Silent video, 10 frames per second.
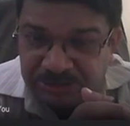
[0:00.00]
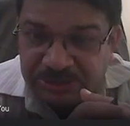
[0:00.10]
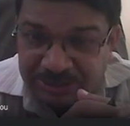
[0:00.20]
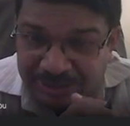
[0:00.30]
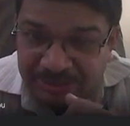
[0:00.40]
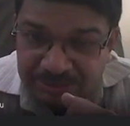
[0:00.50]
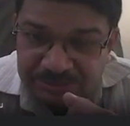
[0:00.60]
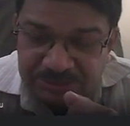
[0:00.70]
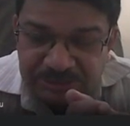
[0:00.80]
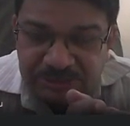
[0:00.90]
cracked
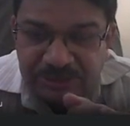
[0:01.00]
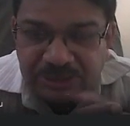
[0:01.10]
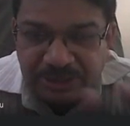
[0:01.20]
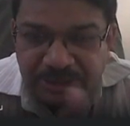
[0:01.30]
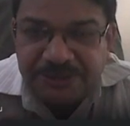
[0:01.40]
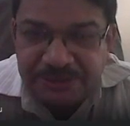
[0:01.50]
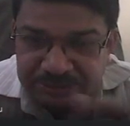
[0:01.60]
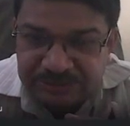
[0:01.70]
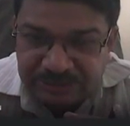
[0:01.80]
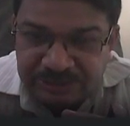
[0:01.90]
and it
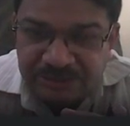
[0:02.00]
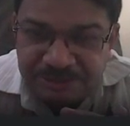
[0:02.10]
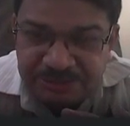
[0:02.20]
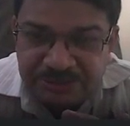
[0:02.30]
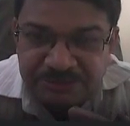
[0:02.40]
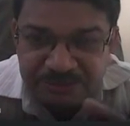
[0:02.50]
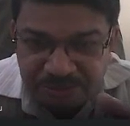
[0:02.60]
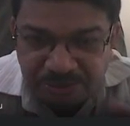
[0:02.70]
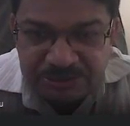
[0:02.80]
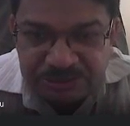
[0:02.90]
is ineffective.
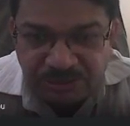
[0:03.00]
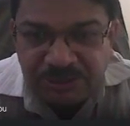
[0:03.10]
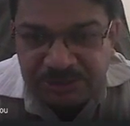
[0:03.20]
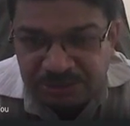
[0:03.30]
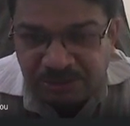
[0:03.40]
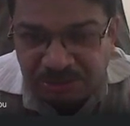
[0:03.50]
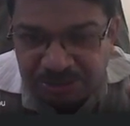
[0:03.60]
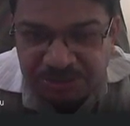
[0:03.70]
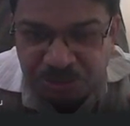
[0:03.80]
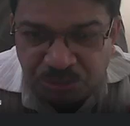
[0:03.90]
It's only the
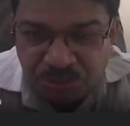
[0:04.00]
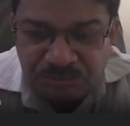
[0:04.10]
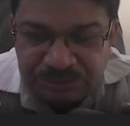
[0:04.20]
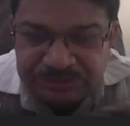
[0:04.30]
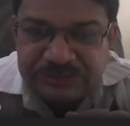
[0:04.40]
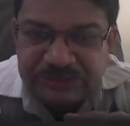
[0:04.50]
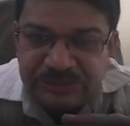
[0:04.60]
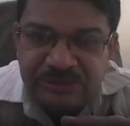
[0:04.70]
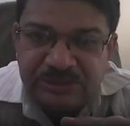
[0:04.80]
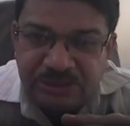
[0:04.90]
concrete core which is
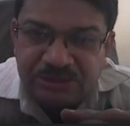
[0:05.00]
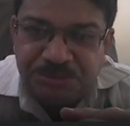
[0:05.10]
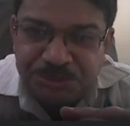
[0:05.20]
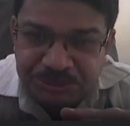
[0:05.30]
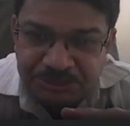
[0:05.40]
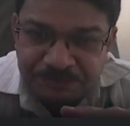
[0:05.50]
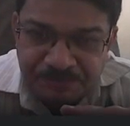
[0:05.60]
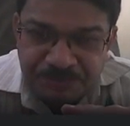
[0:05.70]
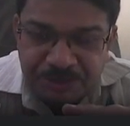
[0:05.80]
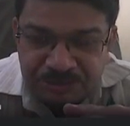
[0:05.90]
contributing
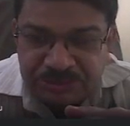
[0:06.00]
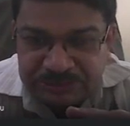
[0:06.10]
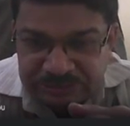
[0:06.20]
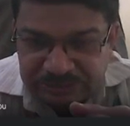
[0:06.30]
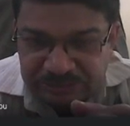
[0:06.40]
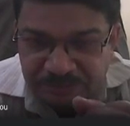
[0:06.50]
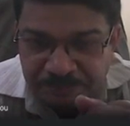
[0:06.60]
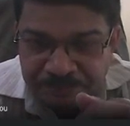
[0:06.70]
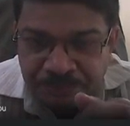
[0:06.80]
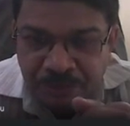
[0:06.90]
to the strength.
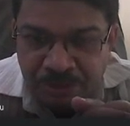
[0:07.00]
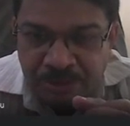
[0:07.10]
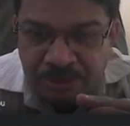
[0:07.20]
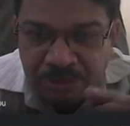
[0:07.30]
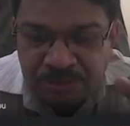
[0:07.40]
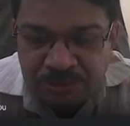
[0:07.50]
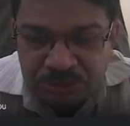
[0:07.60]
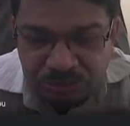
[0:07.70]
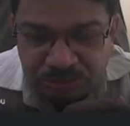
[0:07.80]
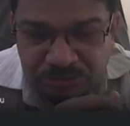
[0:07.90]

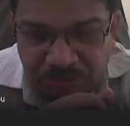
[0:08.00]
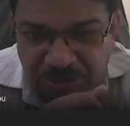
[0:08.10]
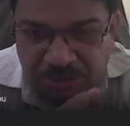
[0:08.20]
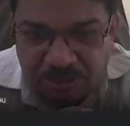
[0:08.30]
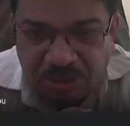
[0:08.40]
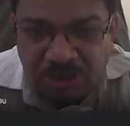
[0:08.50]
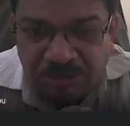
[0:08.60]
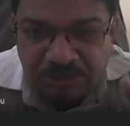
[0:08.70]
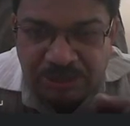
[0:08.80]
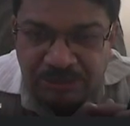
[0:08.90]
So all
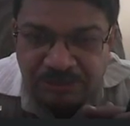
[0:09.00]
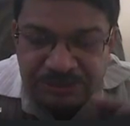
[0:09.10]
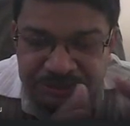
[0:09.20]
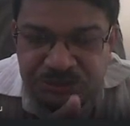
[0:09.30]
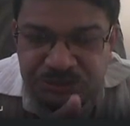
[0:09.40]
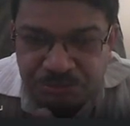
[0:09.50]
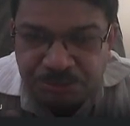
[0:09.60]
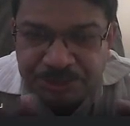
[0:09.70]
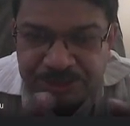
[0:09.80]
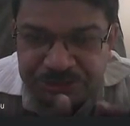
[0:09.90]
our calculations should be
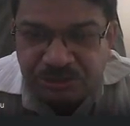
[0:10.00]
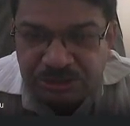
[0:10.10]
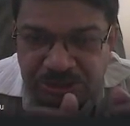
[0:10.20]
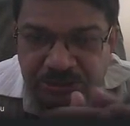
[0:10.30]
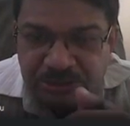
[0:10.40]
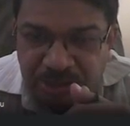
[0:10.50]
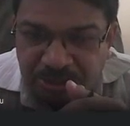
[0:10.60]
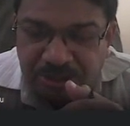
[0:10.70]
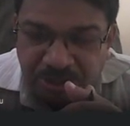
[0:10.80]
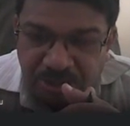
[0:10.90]
based on the
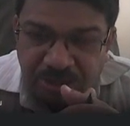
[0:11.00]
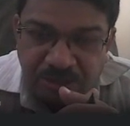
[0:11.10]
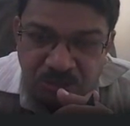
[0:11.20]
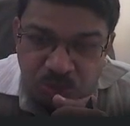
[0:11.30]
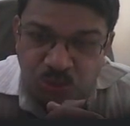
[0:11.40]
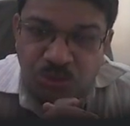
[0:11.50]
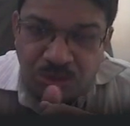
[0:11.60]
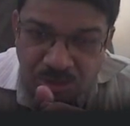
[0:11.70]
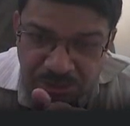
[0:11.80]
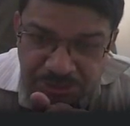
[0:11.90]
core
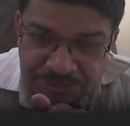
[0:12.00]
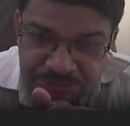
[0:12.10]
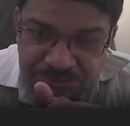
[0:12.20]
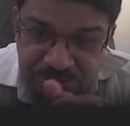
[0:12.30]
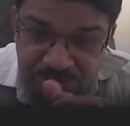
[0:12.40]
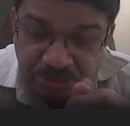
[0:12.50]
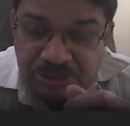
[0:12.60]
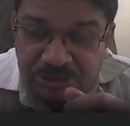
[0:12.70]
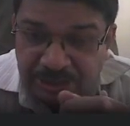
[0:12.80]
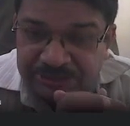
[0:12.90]
concrete or
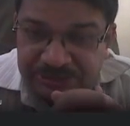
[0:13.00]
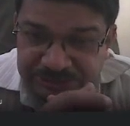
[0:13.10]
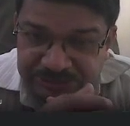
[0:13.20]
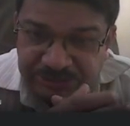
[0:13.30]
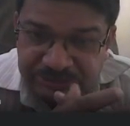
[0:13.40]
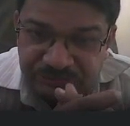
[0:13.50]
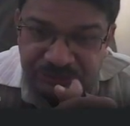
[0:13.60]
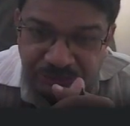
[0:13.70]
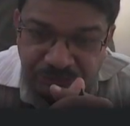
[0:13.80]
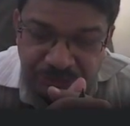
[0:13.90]
cracked section as we
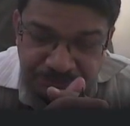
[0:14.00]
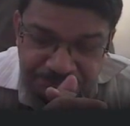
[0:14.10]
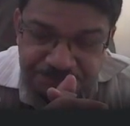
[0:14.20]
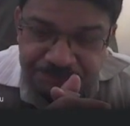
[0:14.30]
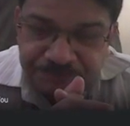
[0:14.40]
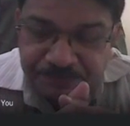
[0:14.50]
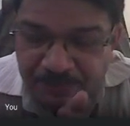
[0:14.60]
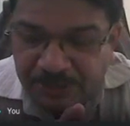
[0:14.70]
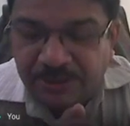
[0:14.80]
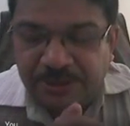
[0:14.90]
call it,
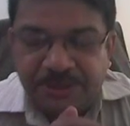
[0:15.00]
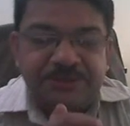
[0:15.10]
right?